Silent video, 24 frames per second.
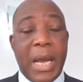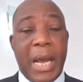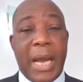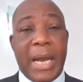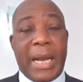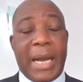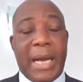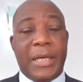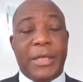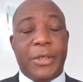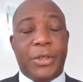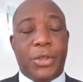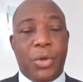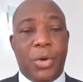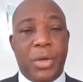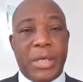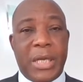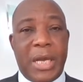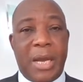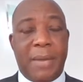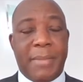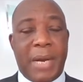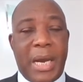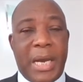And
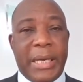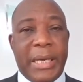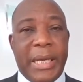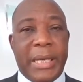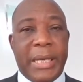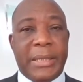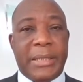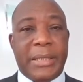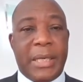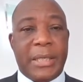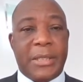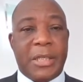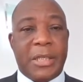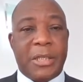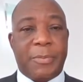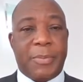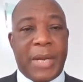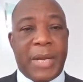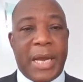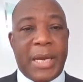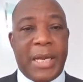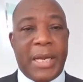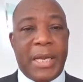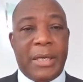Caledonia Mining says it's
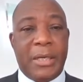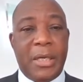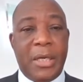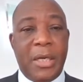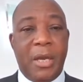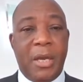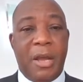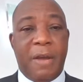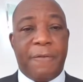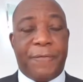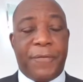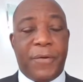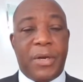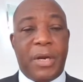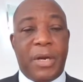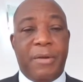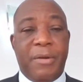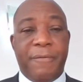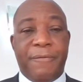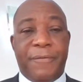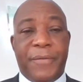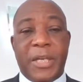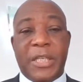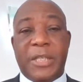planning a
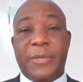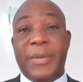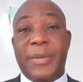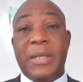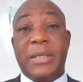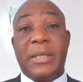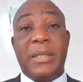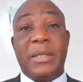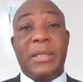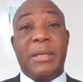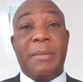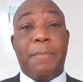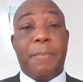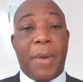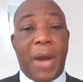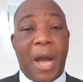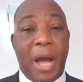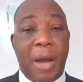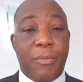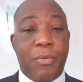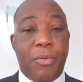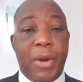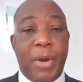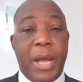further investment in
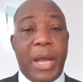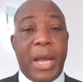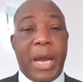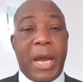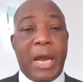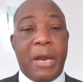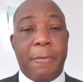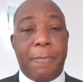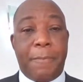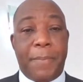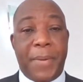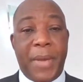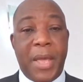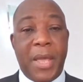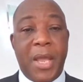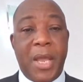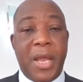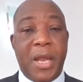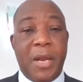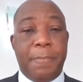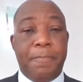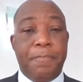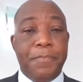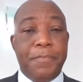Zimbabwe and
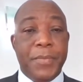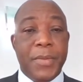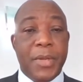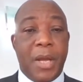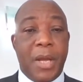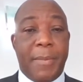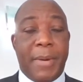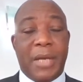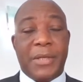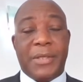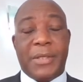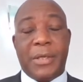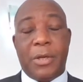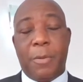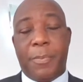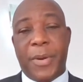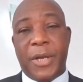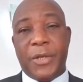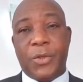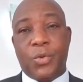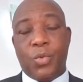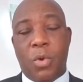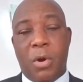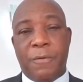paying about
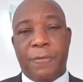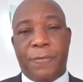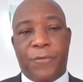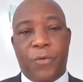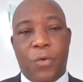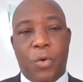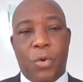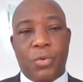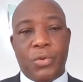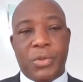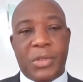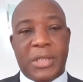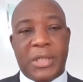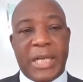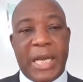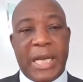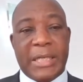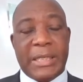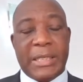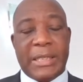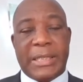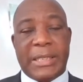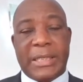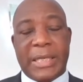0.14
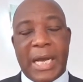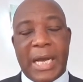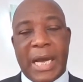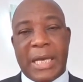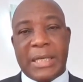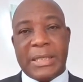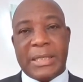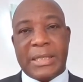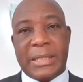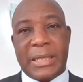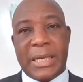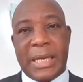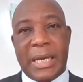cents as